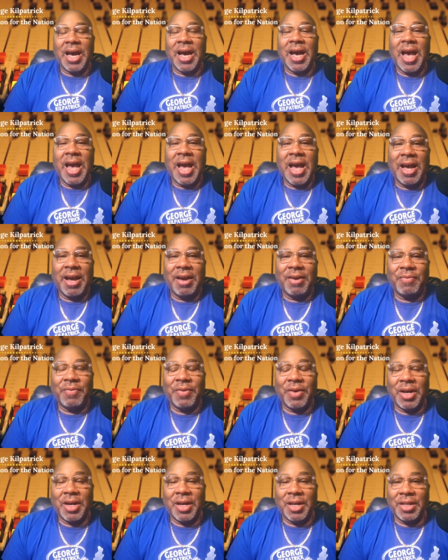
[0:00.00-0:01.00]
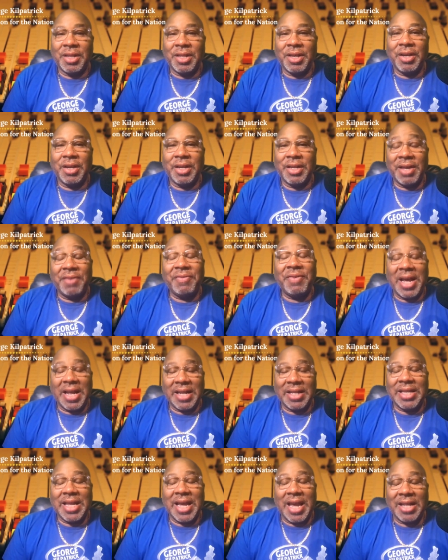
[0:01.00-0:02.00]
have they
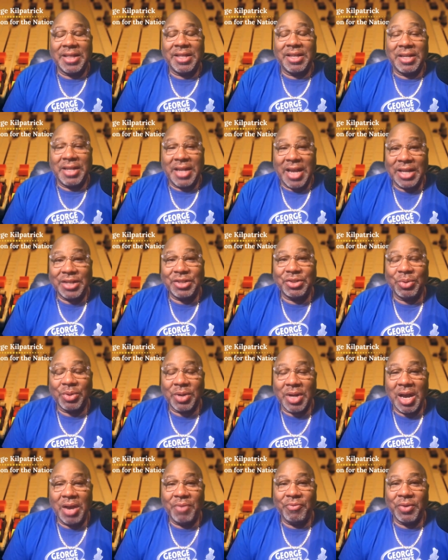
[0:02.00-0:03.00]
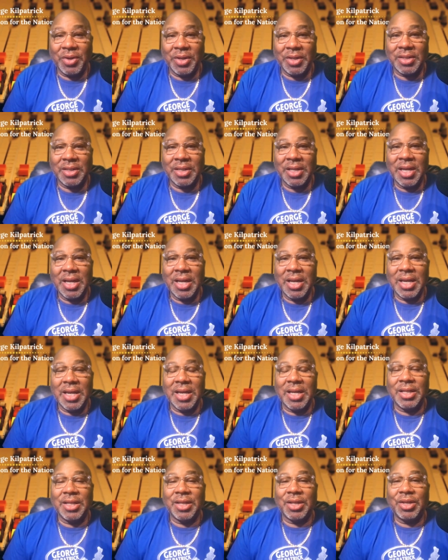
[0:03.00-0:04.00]
had their national conference
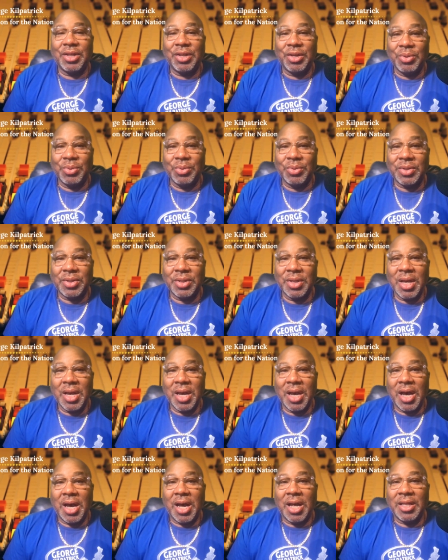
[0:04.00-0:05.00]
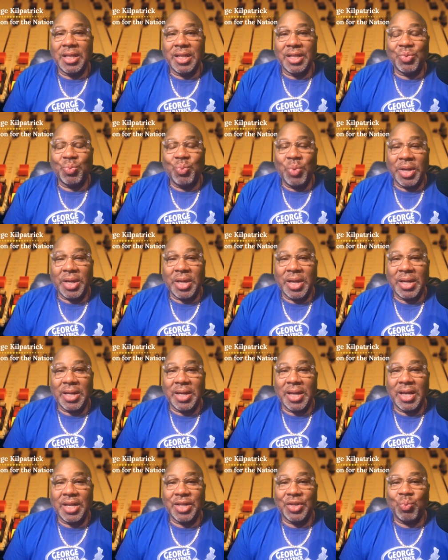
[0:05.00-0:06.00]
in the Cuse this weekend
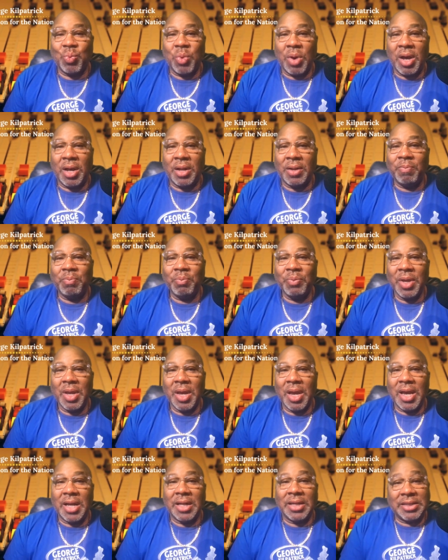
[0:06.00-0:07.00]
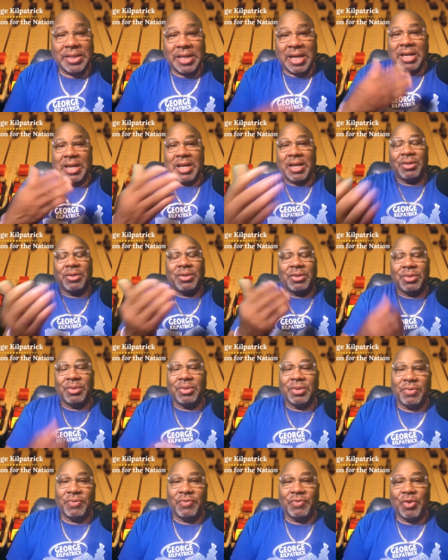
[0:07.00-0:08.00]
as well. And shout out to
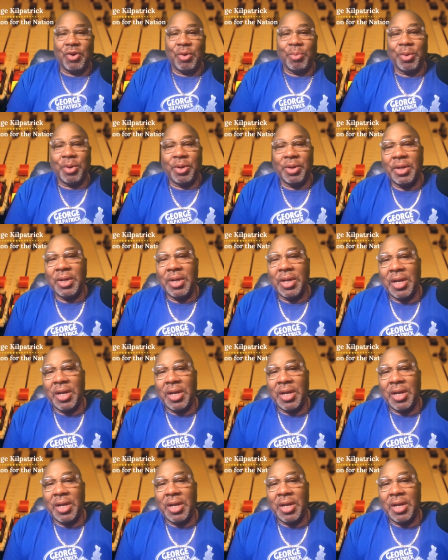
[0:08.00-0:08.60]
the former